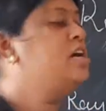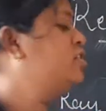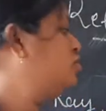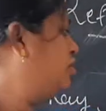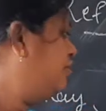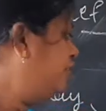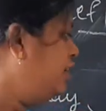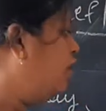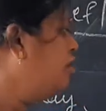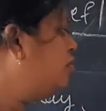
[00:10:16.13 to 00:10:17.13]
So if
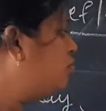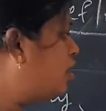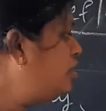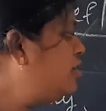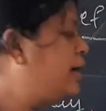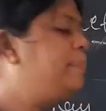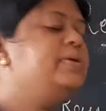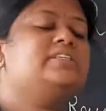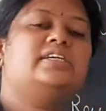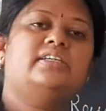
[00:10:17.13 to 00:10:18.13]
at all you want to
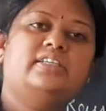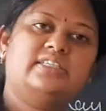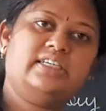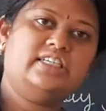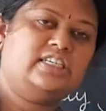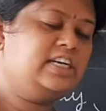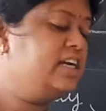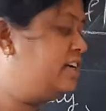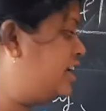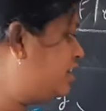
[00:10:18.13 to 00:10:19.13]
represent this
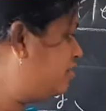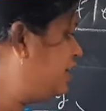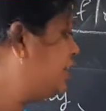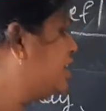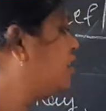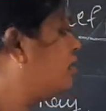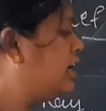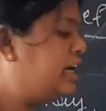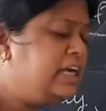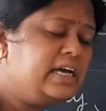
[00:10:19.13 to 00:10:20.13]
incident ray, reflected or
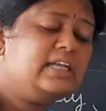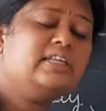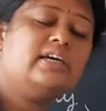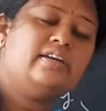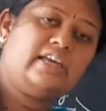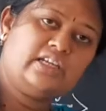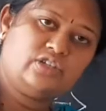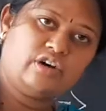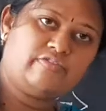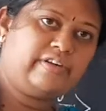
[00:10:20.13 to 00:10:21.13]
any other rays
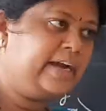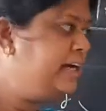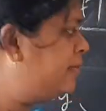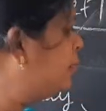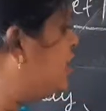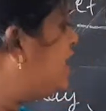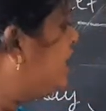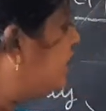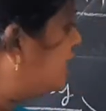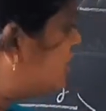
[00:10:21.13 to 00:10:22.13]
of light,
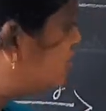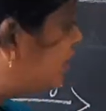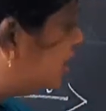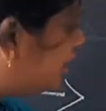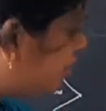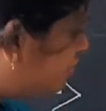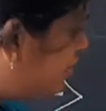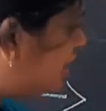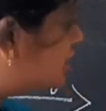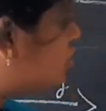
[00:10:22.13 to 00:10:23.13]
it is with
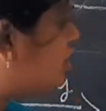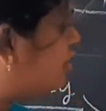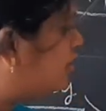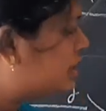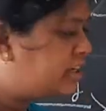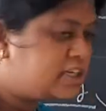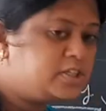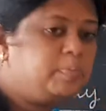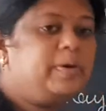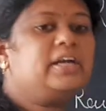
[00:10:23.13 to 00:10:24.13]
reference or with
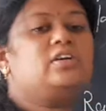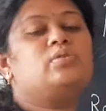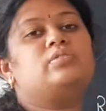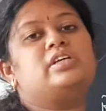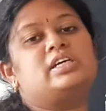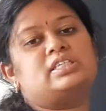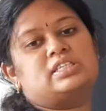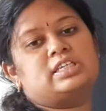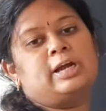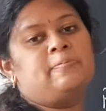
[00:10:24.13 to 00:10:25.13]
respect to
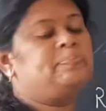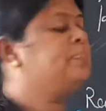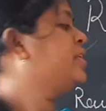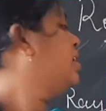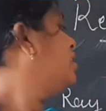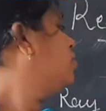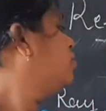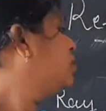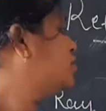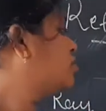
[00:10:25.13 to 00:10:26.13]
this
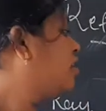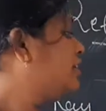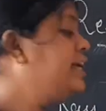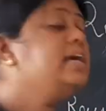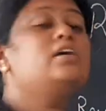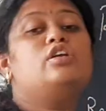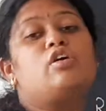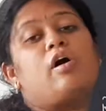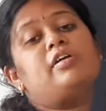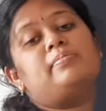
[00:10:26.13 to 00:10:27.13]
what is called the
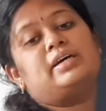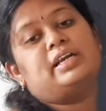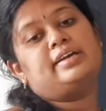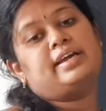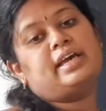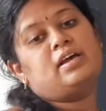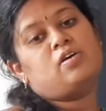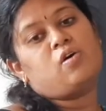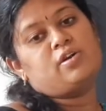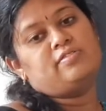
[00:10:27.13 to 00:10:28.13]
normal ray
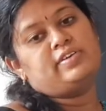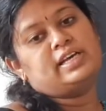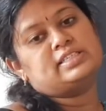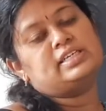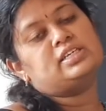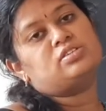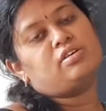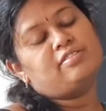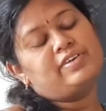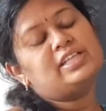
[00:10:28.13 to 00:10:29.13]
always. It is
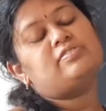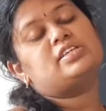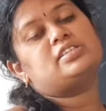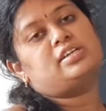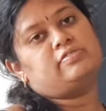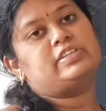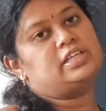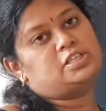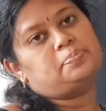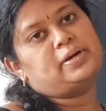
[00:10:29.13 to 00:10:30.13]
always with
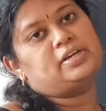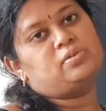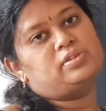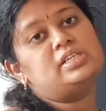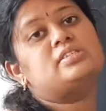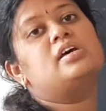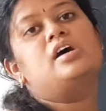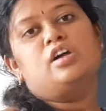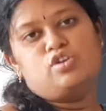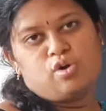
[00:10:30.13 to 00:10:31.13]
respect to this
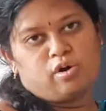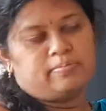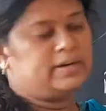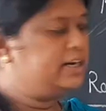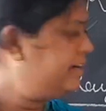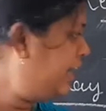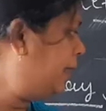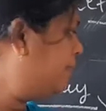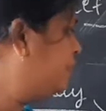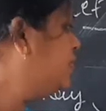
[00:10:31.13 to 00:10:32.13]
normal ray.